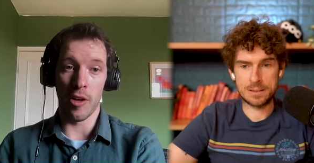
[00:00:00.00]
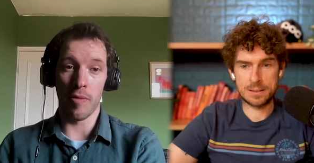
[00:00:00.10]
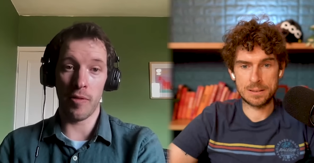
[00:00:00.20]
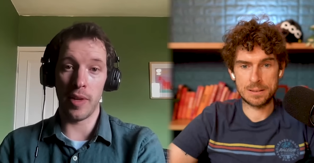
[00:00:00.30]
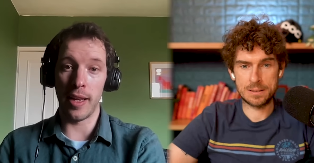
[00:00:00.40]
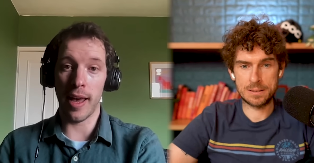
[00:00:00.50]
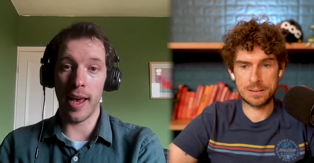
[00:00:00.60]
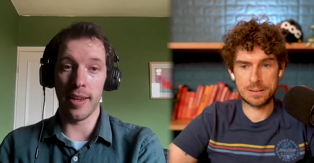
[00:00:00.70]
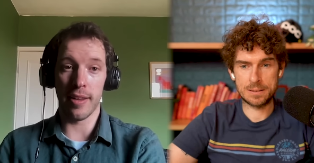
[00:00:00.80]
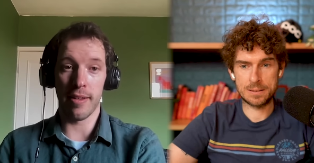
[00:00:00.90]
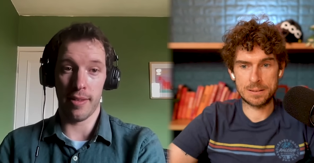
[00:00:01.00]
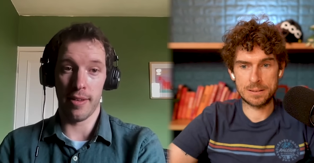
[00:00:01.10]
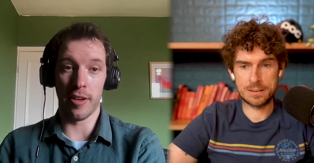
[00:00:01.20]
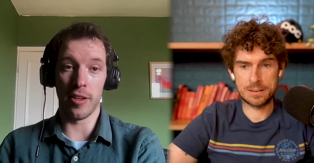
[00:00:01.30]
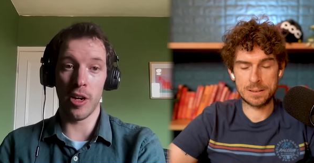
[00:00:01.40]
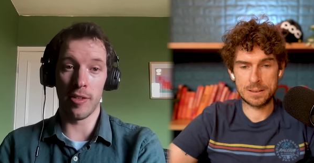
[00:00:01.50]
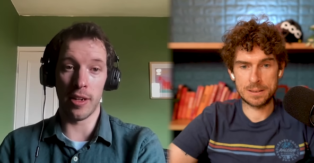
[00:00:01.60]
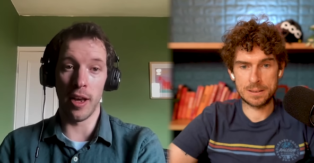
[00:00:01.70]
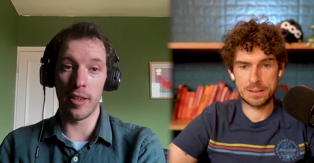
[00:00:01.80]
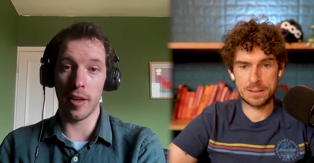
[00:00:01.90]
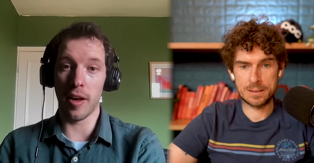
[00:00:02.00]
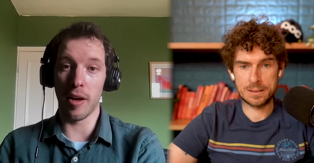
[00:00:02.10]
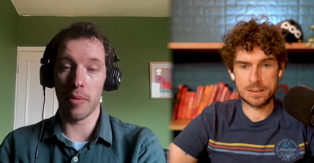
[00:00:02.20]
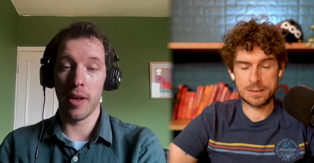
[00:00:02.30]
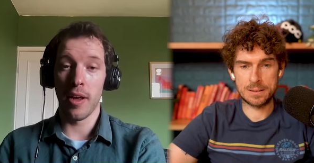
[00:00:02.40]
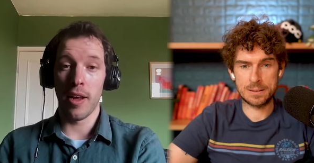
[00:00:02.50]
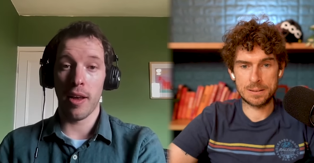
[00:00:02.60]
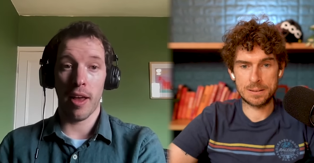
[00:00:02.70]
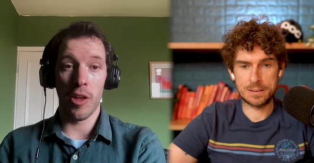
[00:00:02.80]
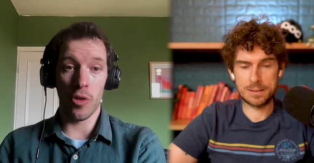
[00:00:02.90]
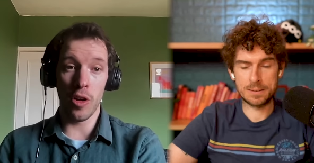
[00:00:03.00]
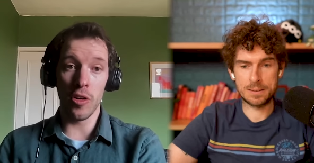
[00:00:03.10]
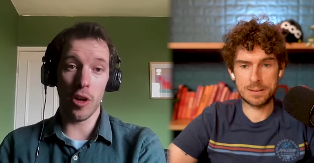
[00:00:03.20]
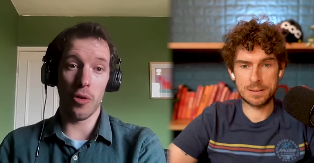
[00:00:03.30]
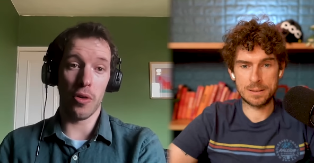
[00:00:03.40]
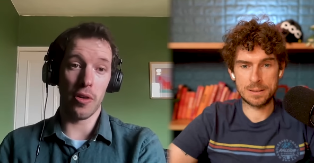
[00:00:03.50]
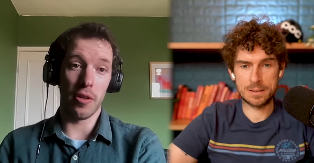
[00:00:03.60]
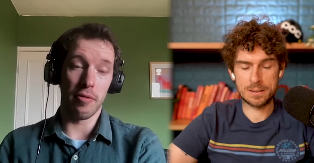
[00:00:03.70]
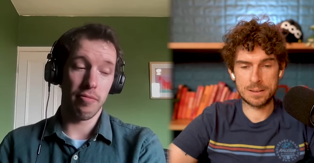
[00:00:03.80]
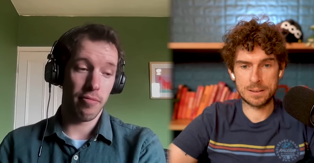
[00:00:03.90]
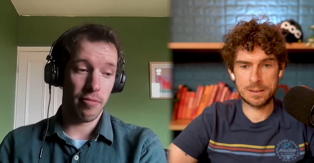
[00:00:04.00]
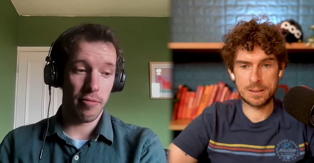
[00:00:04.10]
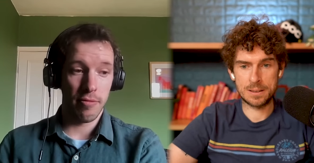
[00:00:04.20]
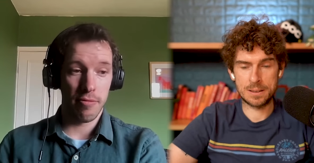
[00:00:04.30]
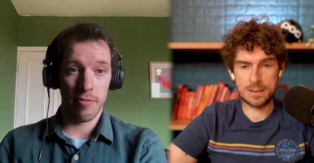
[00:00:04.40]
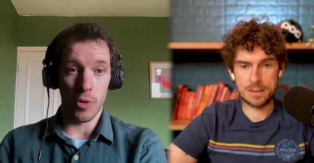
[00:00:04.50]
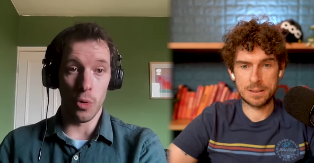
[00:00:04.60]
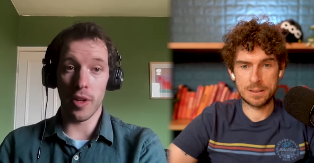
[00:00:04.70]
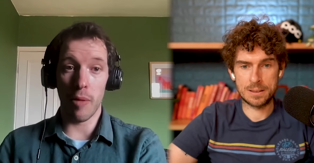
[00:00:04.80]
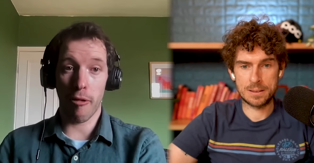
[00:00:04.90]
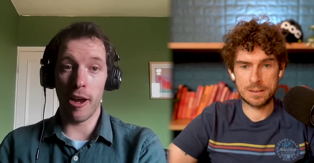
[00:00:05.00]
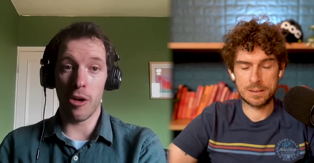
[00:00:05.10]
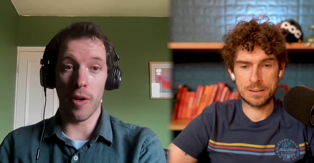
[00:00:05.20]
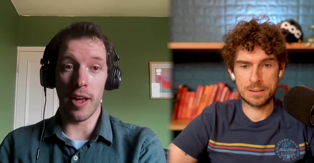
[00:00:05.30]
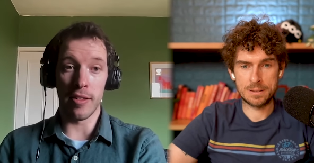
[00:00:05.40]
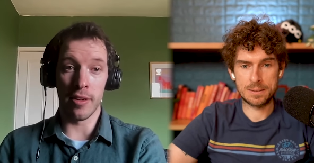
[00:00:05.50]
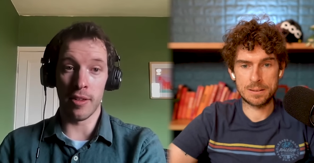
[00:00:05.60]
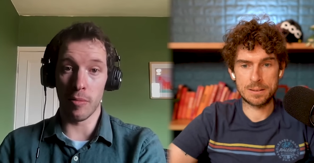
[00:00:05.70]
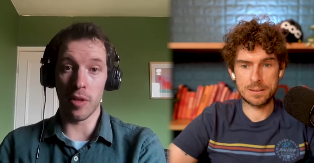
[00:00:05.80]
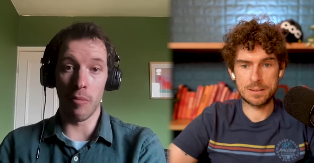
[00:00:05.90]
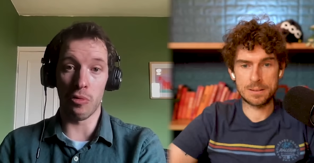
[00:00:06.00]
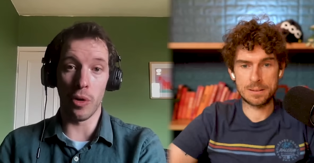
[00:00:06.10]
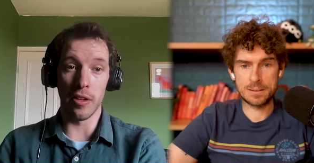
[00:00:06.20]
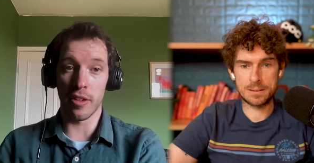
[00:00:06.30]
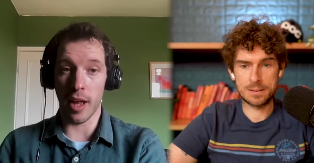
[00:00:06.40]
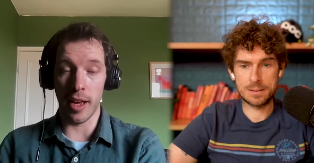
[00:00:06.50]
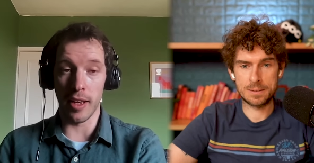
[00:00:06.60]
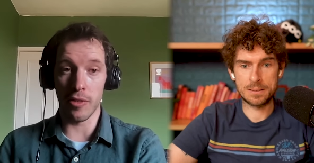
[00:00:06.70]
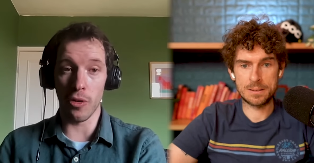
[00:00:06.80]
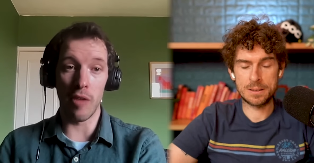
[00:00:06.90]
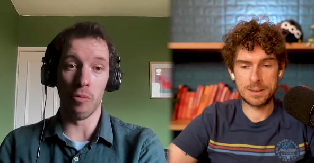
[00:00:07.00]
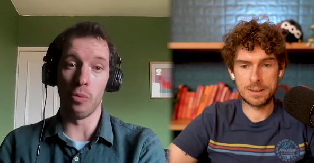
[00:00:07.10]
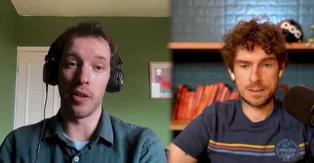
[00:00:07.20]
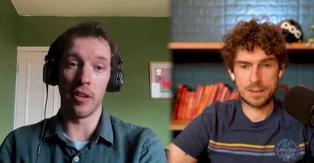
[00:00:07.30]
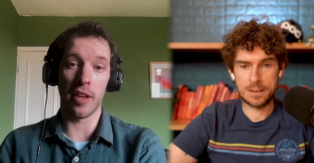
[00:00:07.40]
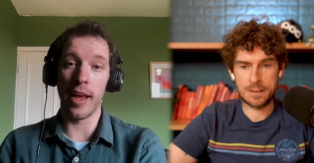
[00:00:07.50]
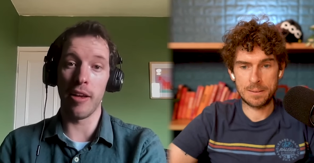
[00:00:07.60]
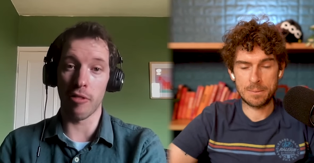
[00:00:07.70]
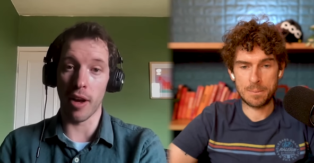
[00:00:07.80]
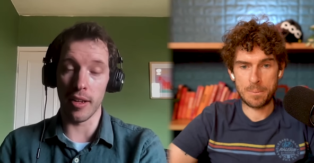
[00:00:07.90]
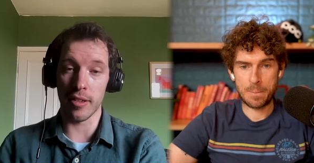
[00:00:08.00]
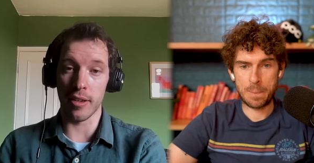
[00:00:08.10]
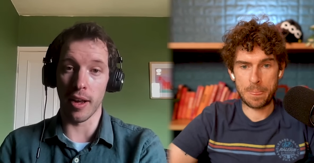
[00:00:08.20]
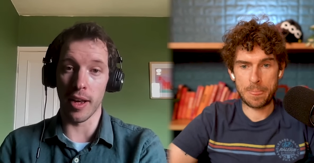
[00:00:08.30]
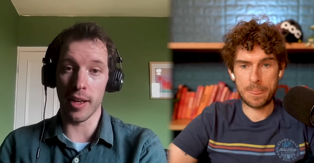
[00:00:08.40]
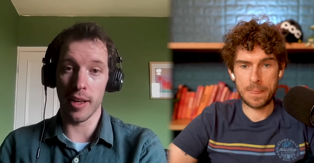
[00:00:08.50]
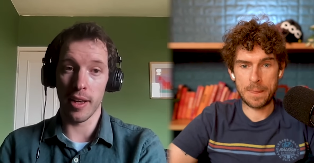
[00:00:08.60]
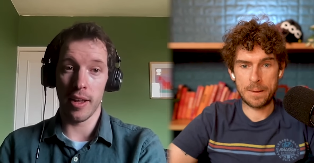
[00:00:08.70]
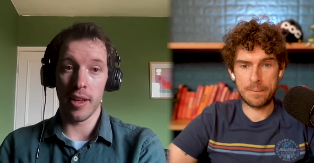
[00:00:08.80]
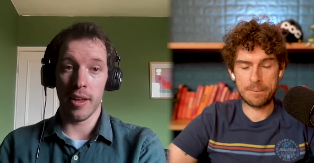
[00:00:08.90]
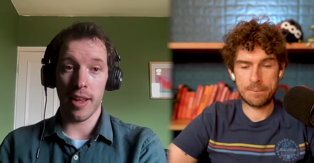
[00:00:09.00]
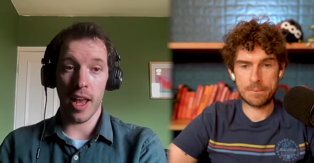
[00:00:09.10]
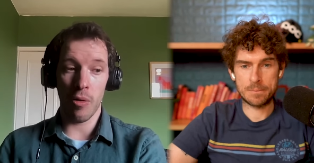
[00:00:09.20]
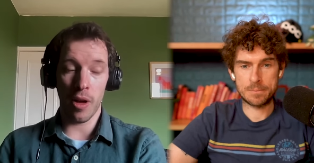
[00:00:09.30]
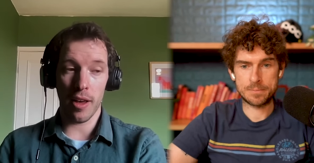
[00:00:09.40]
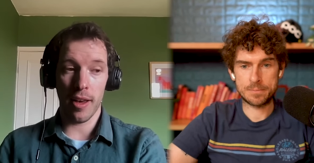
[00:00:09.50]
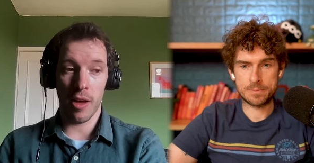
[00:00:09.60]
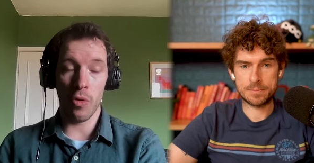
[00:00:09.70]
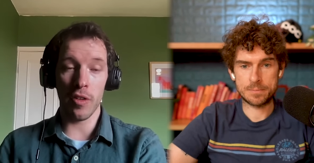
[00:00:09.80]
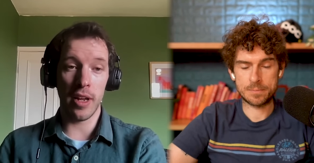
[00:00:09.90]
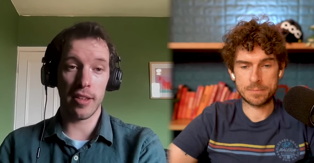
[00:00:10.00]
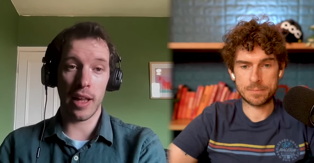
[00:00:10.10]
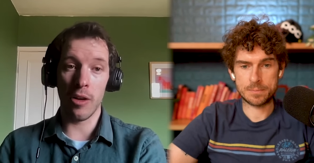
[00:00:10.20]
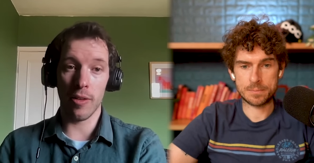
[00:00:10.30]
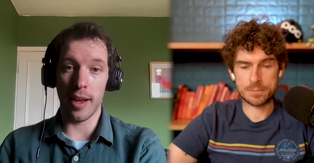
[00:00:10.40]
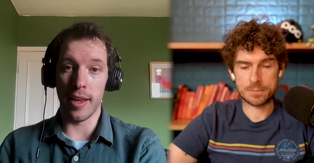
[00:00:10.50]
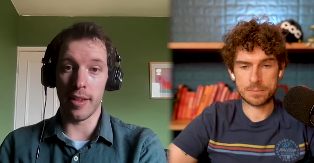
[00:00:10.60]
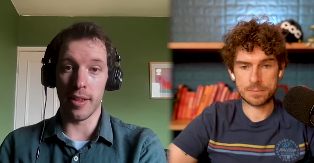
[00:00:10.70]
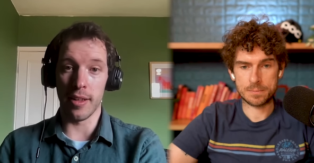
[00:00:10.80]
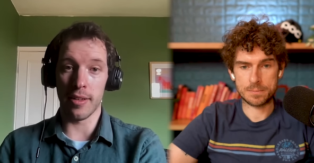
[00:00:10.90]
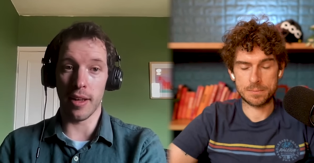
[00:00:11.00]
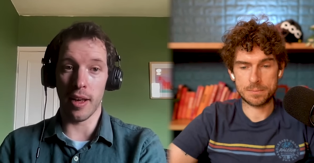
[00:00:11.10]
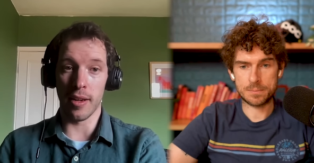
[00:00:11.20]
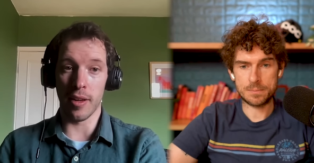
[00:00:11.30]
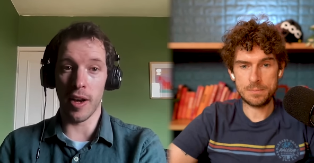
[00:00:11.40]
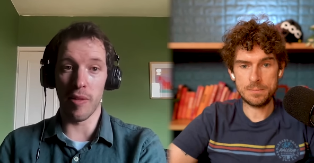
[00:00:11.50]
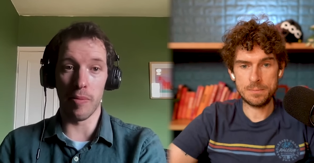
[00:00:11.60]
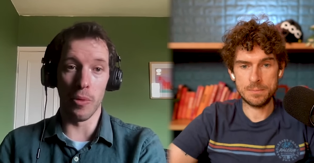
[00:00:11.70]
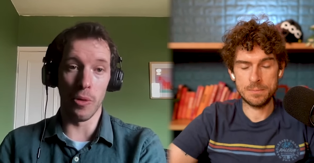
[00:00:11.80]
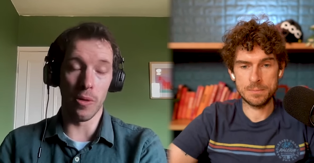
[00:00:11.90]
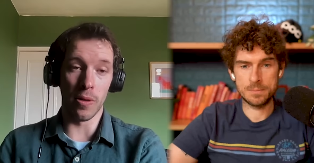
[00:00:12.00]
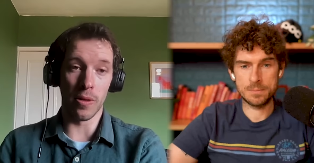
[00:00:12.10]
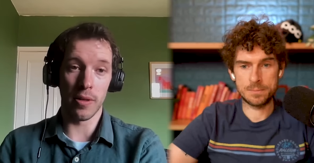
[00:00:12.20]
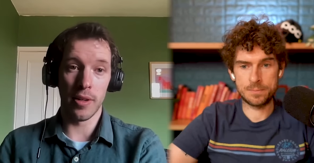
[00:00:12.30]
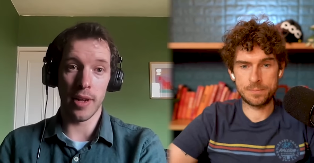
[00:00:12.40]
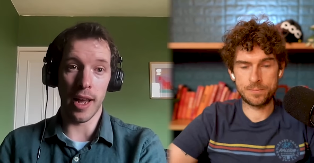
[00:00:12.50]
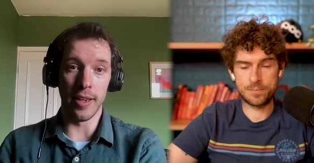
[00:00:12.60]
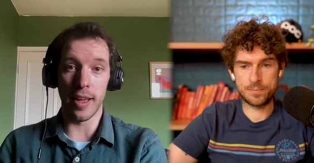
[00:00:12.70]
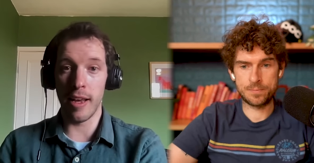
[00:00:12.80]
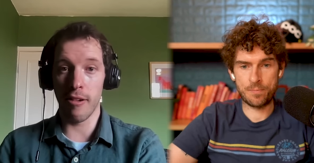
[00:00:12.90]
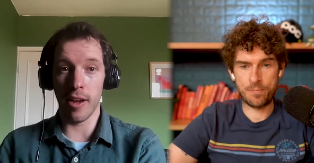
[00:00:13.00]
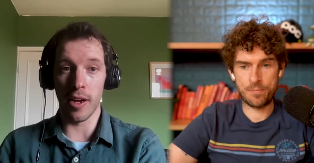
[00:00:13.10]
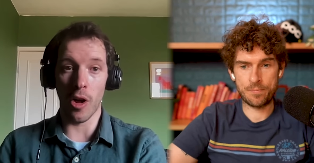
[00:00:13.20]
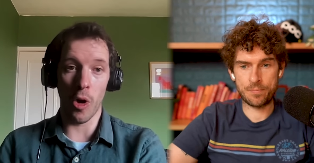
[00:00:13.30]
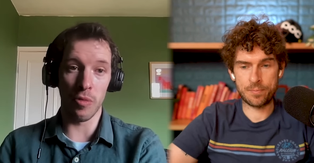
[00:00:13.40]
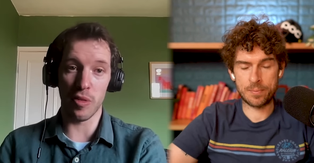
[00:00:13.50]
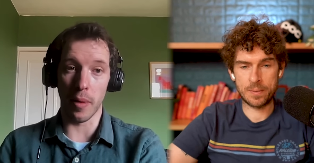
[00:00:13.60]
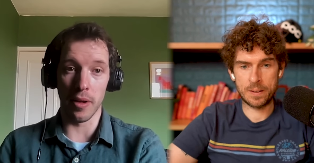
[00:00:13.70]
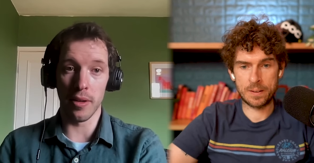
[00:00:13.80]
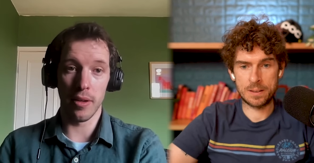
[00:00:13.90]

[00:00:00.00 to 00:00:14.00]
Speaker 1: know, 15k I had to go to light it up. You could go on all day breakaways and sometimes win the stage or even win the stage race. Like it, it was less calculated and kind of more endearing and homespun.